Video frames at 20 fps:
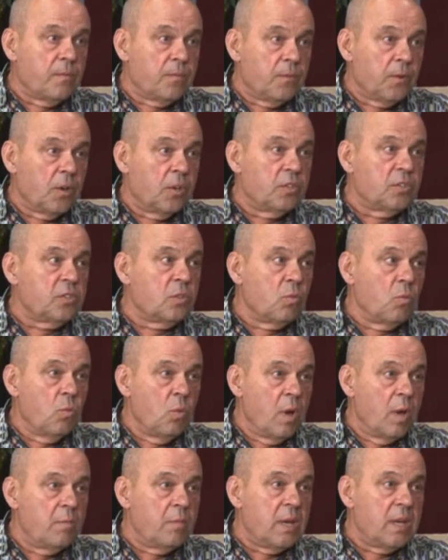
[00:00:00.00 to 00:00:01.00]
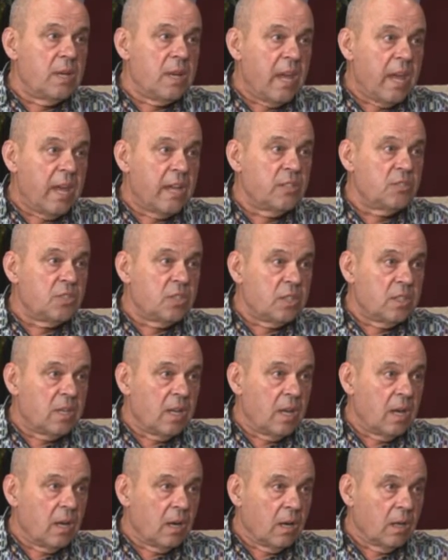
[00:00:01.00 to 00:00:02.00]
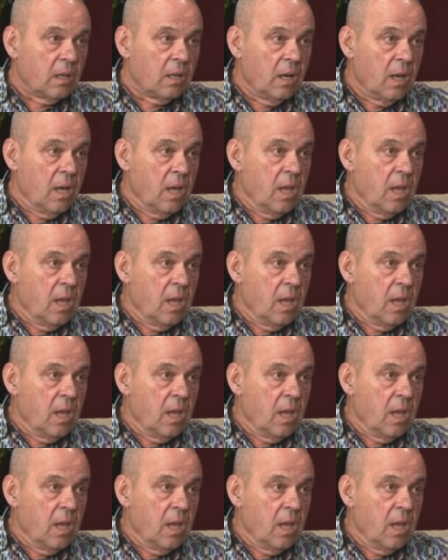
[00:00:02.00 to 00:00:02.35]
first woman engineer